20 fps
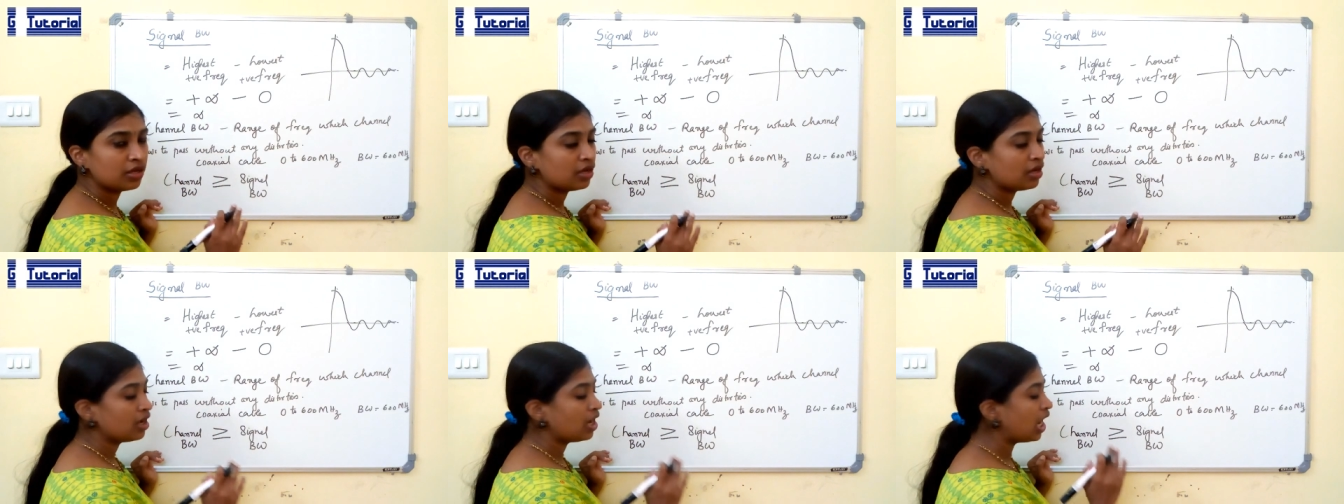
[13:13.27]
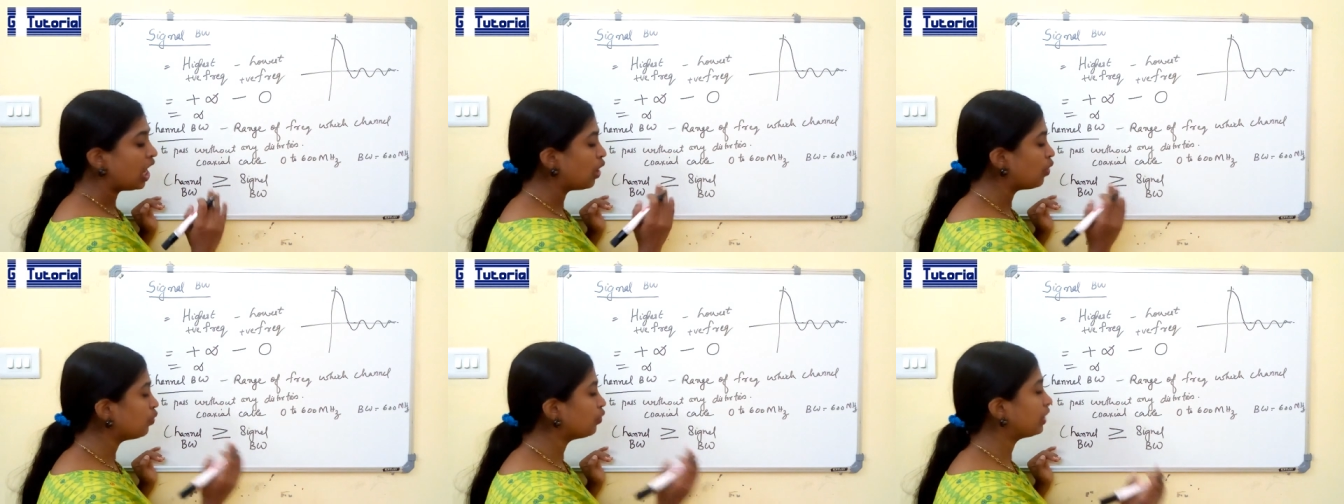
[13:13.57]

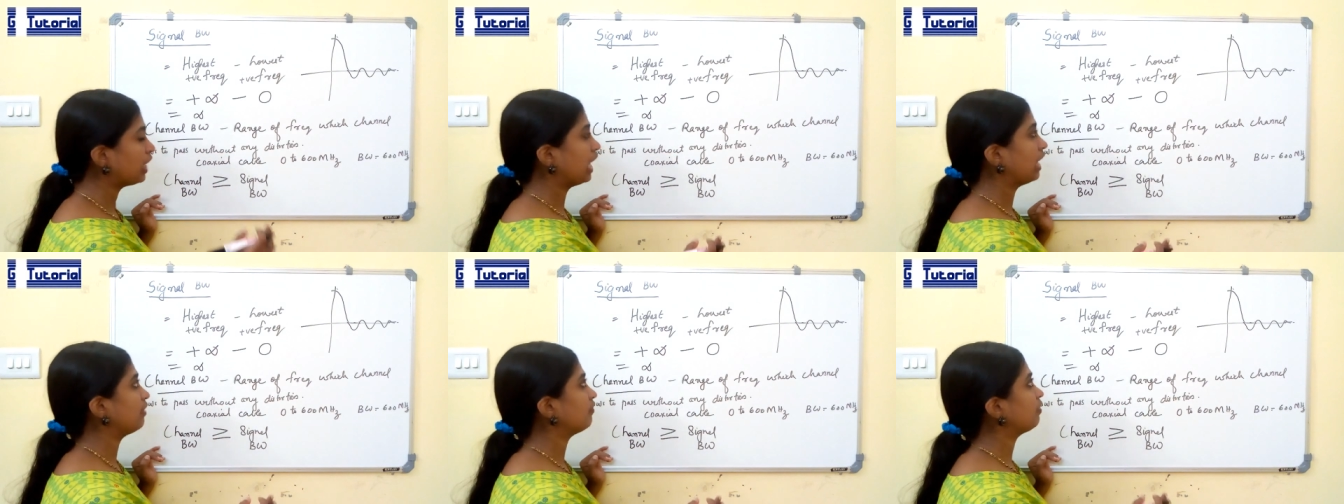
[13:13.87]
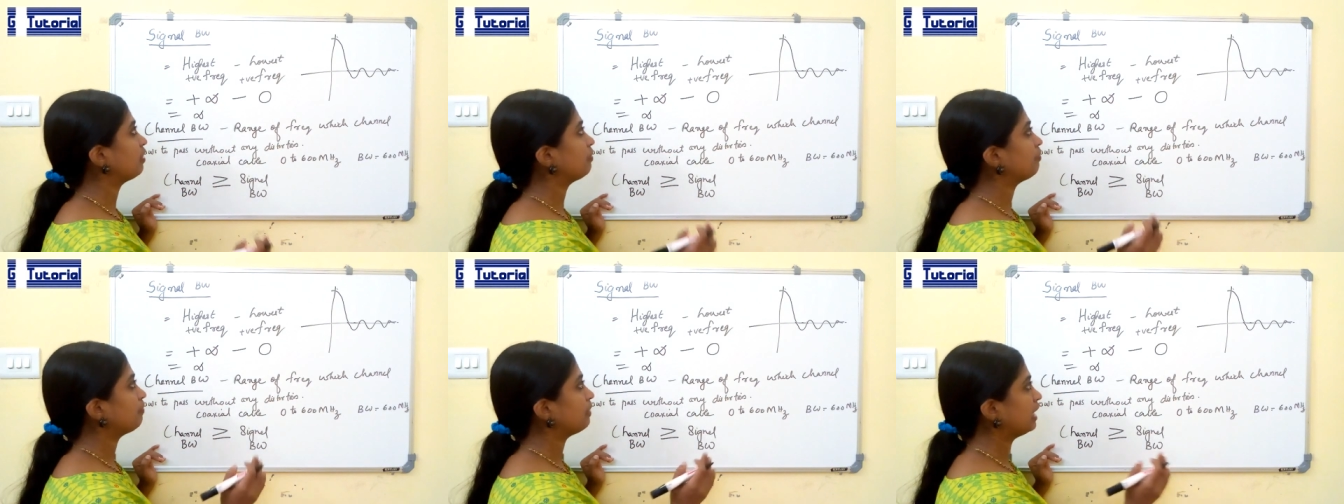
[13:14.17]
How can
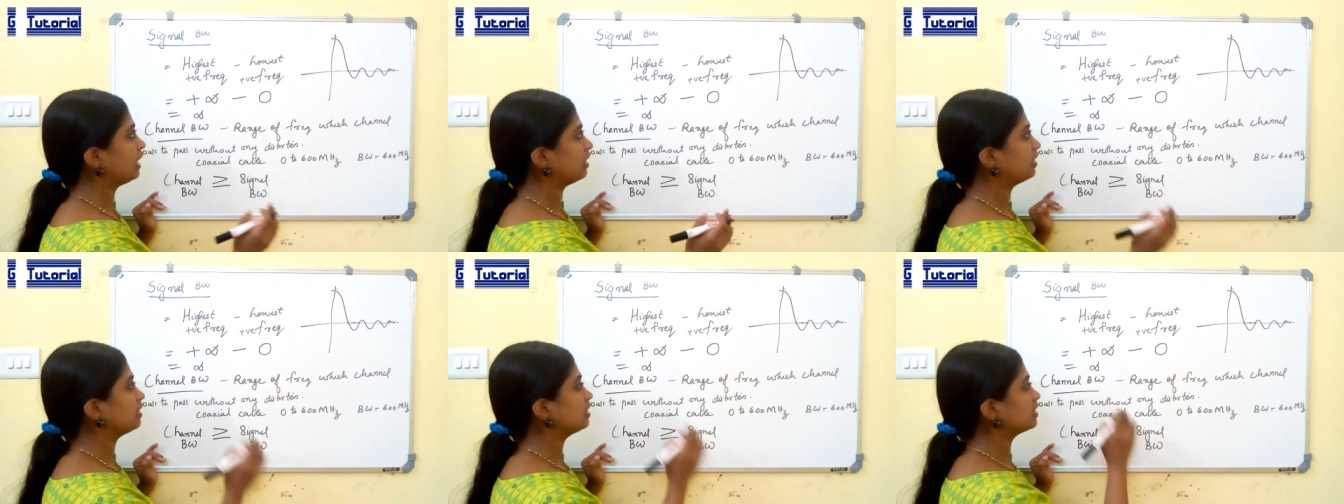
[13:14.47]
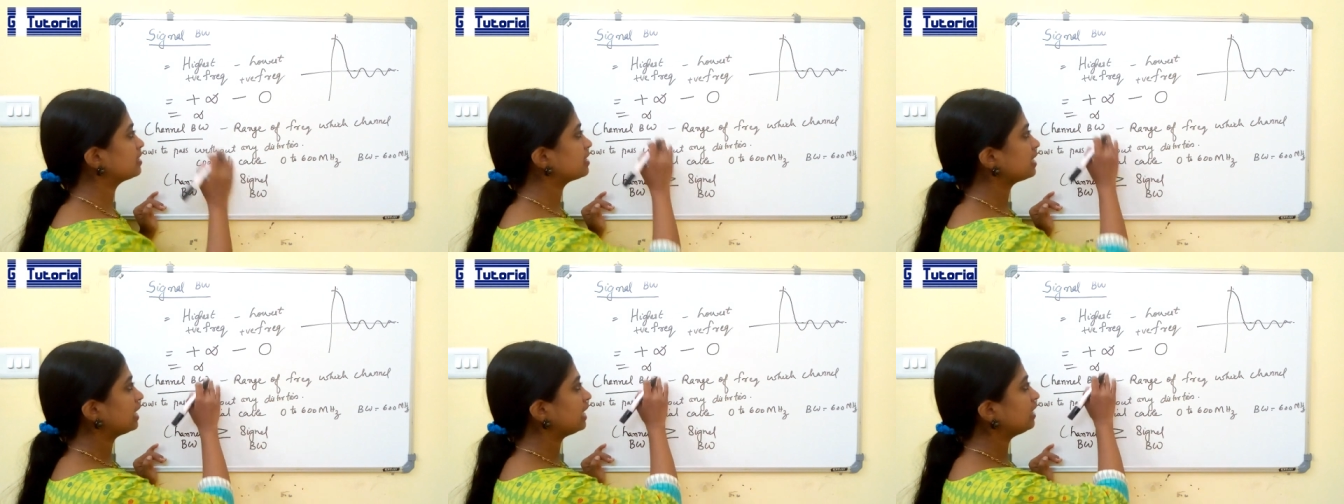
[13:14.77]
we make
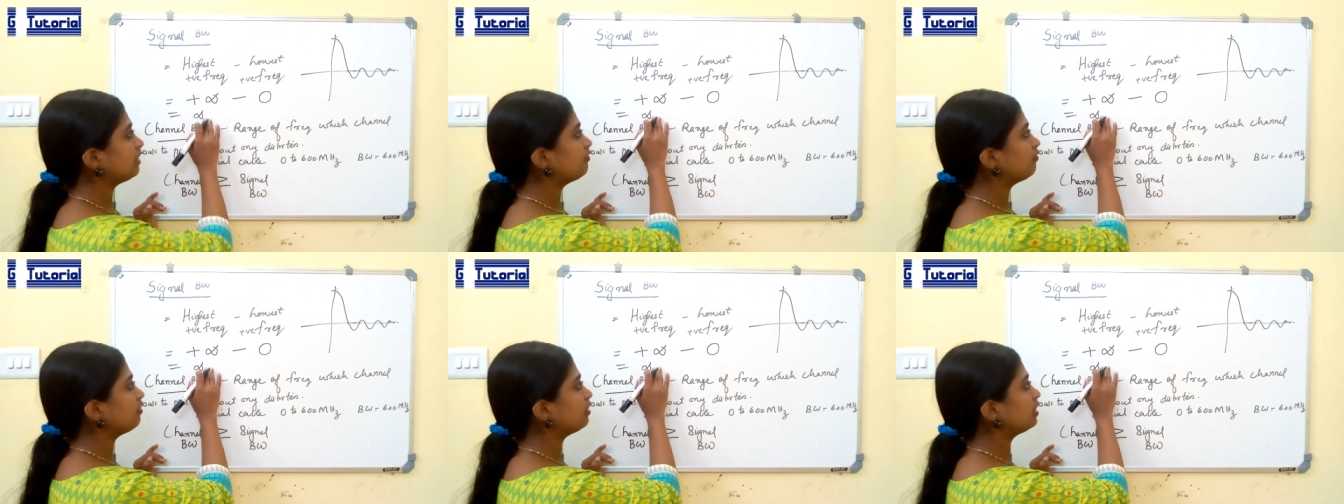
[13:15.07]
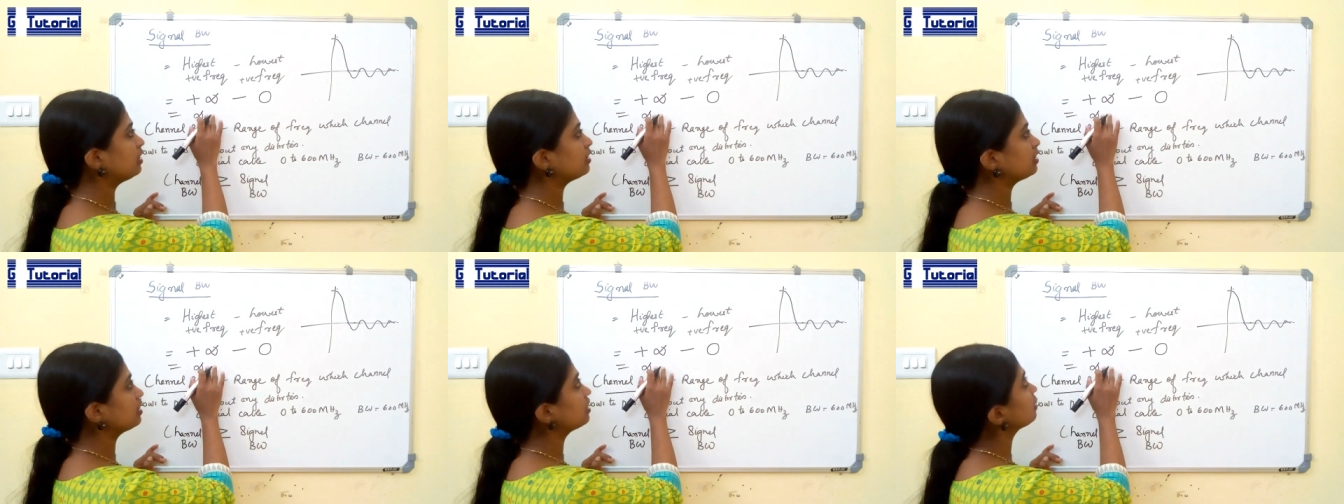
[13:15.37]
this
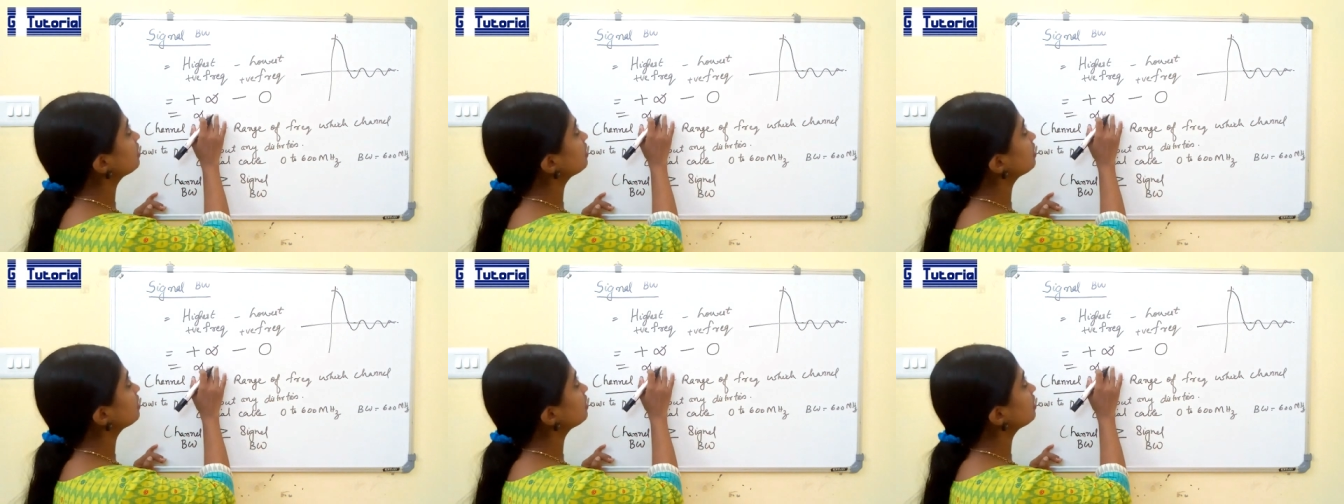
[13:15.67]
infinite